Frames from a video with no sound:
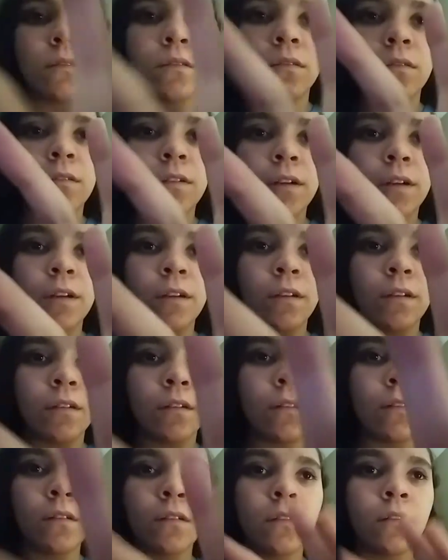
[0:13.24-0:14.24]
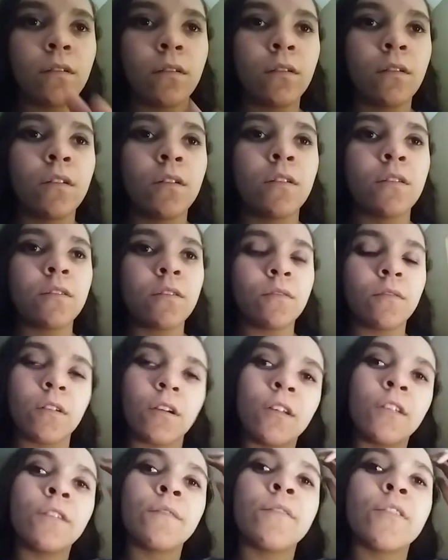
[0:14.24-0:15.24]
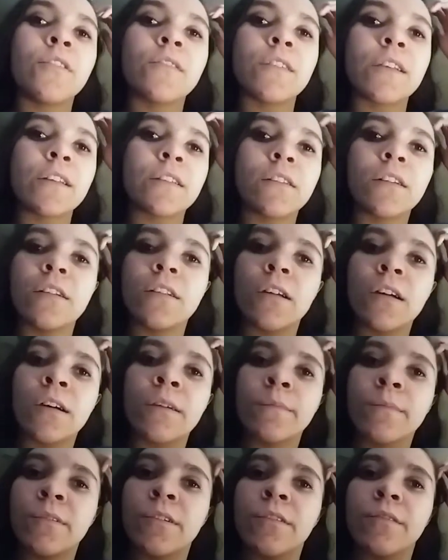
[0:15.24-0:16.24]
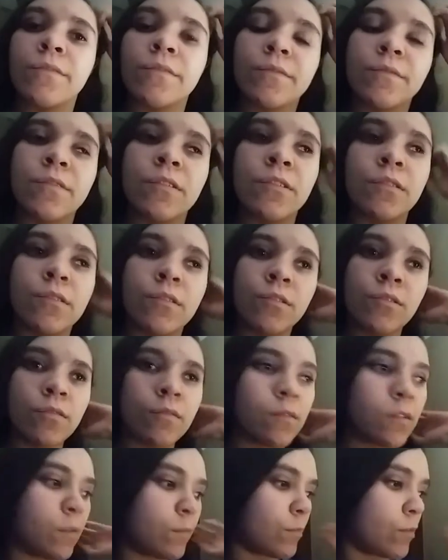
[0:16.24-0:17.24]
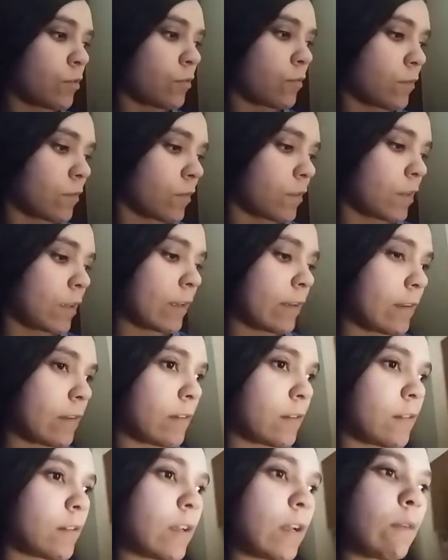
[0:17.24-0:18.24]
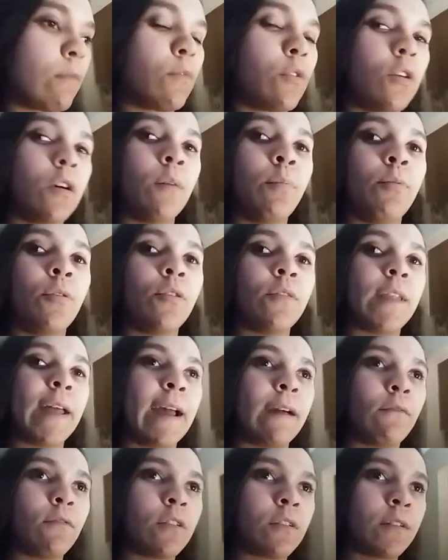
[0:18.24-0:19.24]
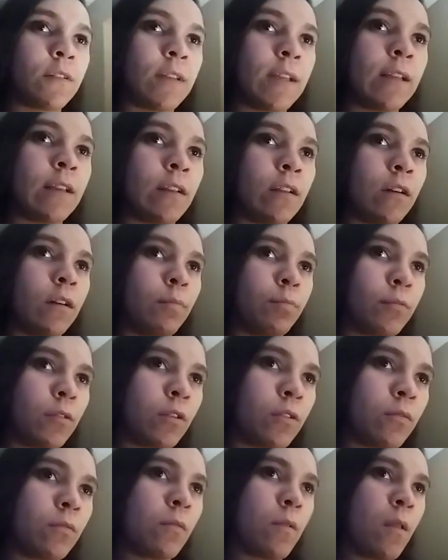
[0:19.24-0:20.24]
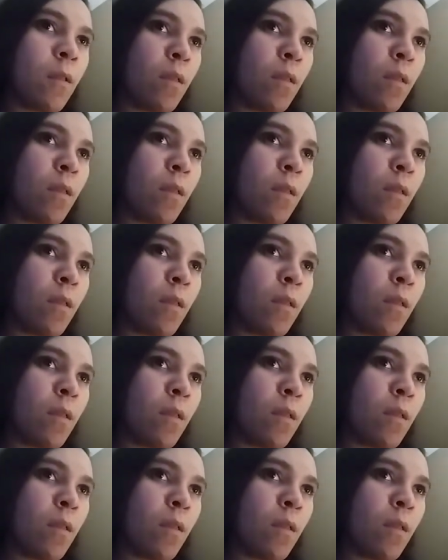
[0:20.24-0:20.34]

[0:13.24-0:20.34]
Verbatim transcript: Okay. So when the other video is like done, um, to do what I'm doing with it, I will upload that one and let it upload.